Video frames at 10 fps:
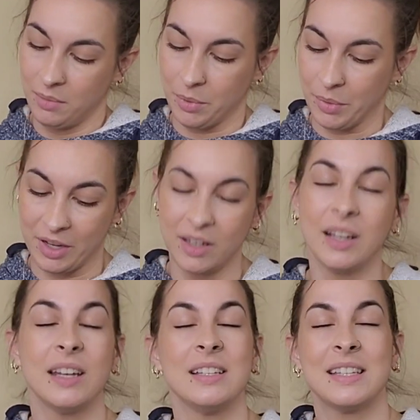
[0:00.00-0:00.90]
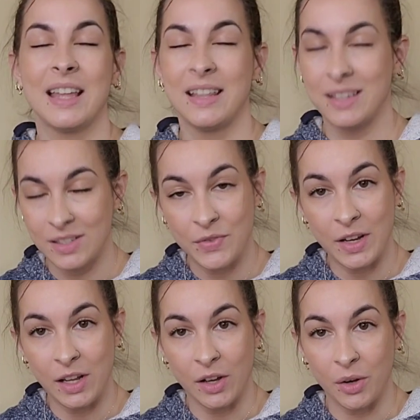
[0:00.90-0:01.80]
but we're not going to get into that in this
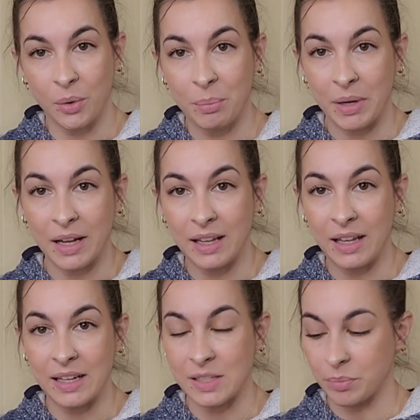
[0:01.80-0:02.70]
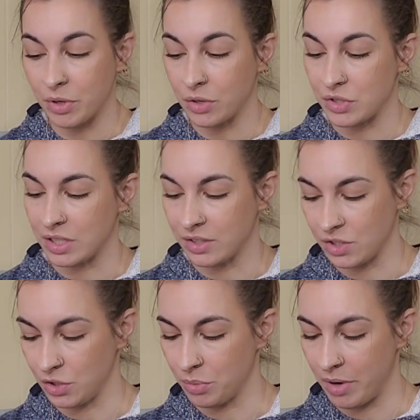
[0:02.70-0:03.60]
video, but it is approaching,
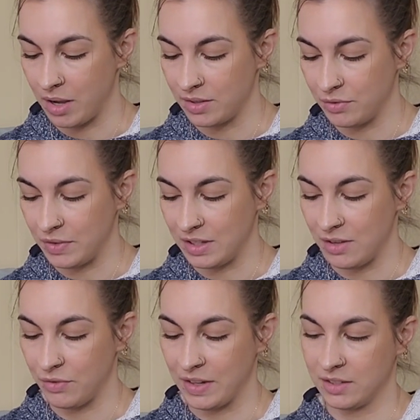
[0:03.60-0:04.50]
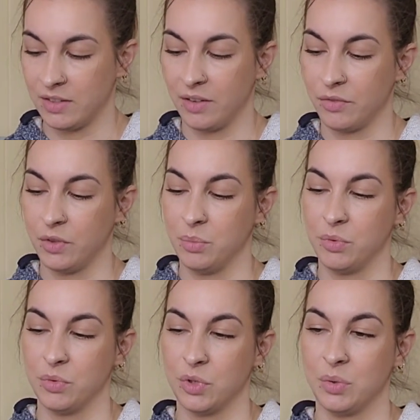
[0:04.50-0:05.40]
so you'll probably feel the effects of that full
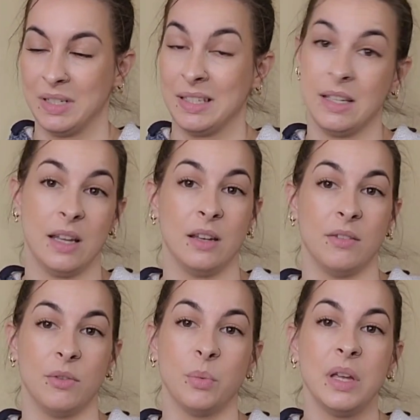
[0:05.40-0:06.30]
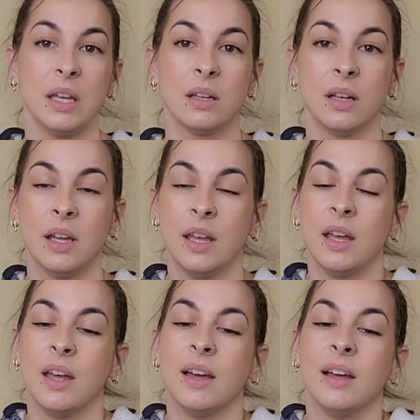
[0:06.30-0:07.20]
moon towards the end of the week.
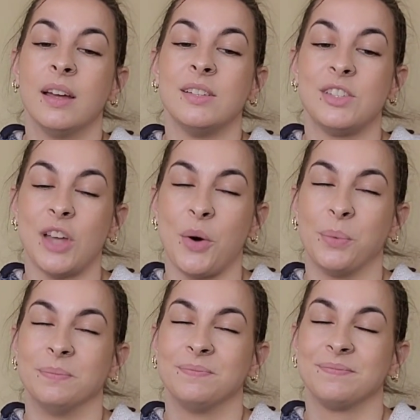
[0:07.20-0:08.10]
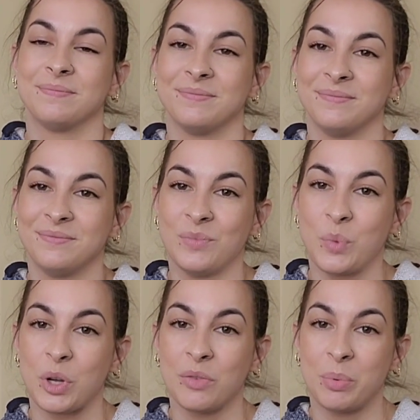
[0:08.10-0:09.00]
So,
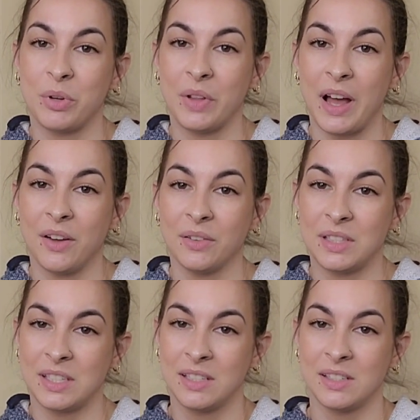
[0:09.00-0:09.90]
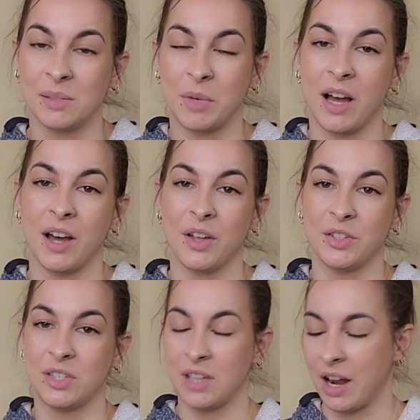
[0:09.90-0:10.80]
we're going to pull out some
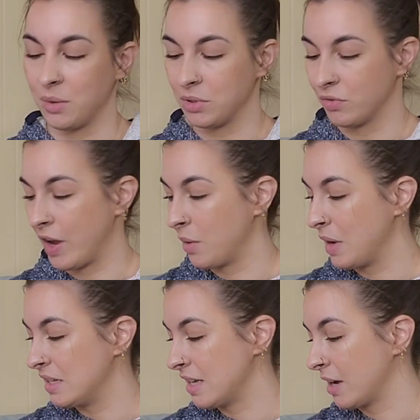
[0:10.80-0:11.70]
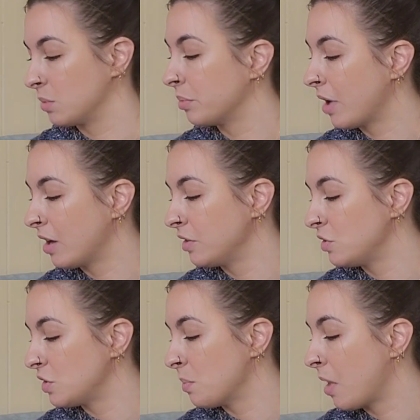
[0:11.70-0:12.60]
cards, starting with the Rider Waite deck. We'll probably
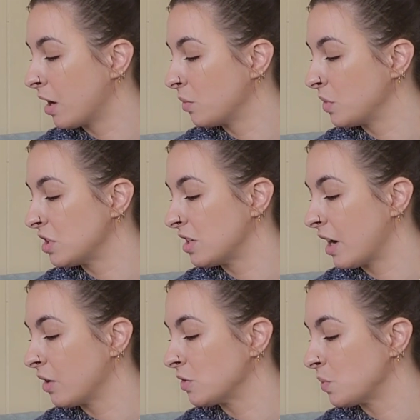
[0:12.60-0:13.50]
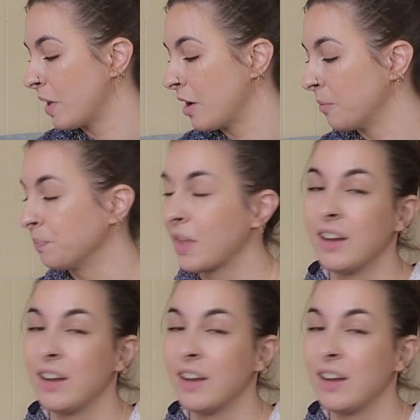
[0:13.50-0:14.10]
use the Modern Witch Tarot as well.